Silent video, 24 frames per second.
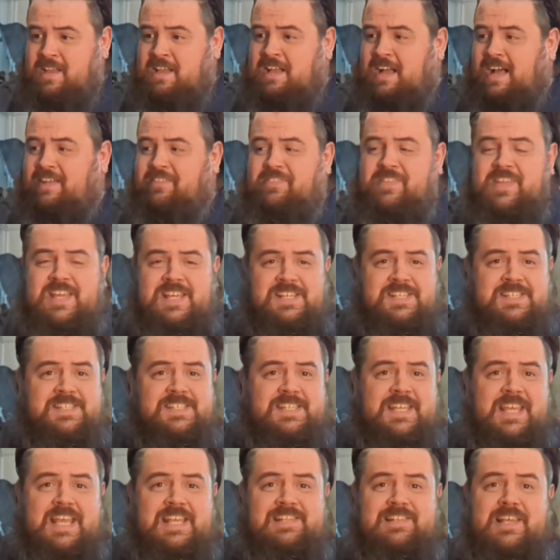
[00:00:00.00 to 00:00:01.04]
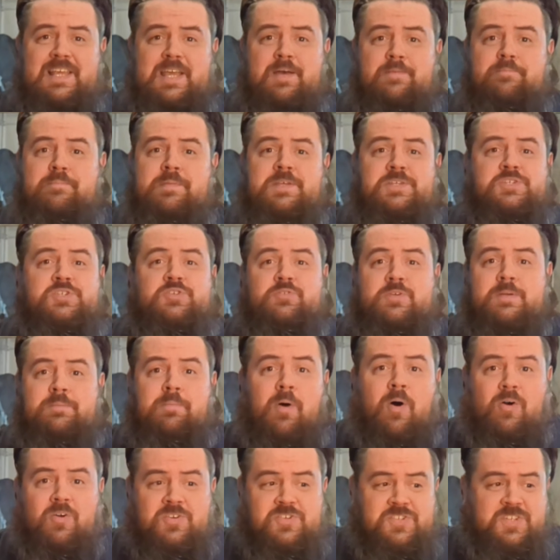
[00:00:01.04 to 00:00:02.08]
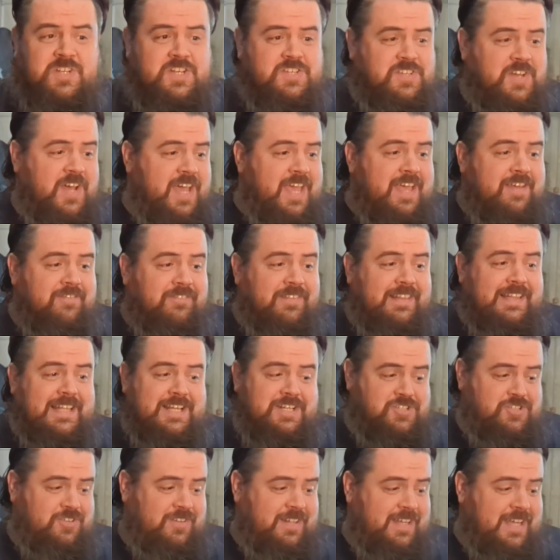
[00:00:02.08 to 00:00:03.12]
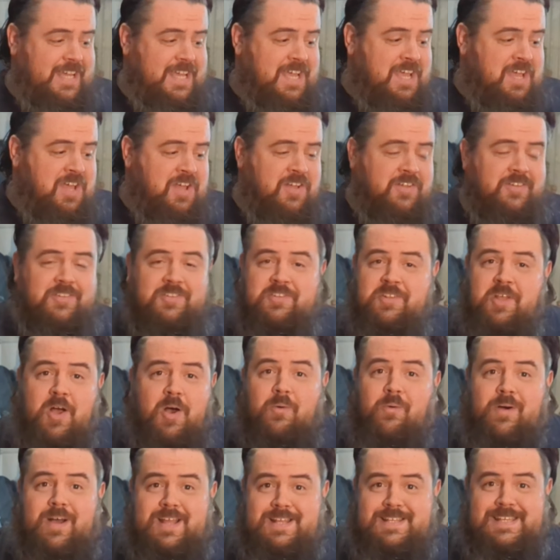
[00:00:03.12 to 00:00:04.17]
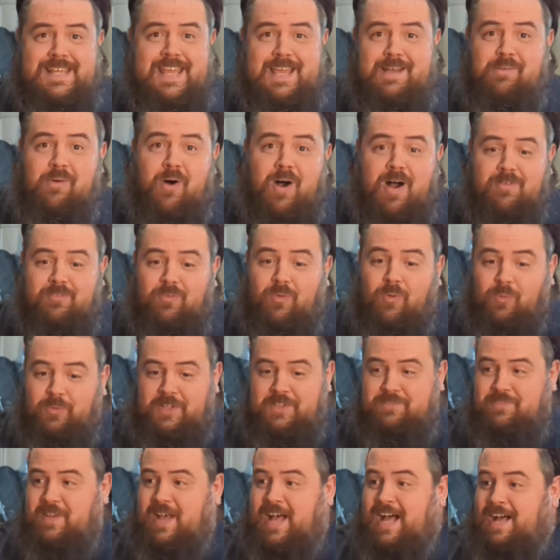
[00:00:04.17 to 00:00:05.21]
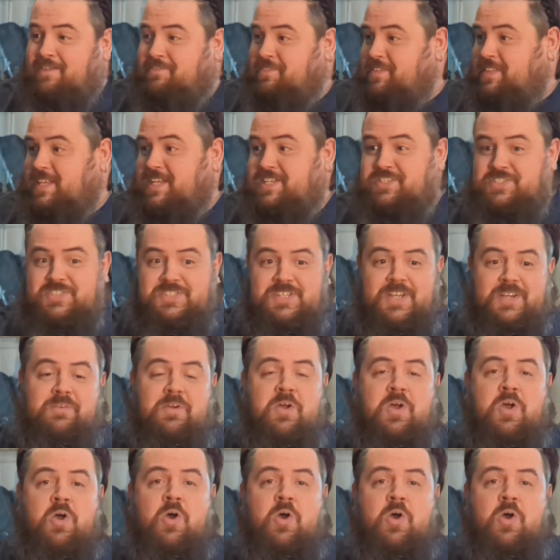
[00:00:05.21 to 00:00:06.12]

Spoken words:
And this is like a mystery box, because I have literally no idea what I've ordered for half of this, so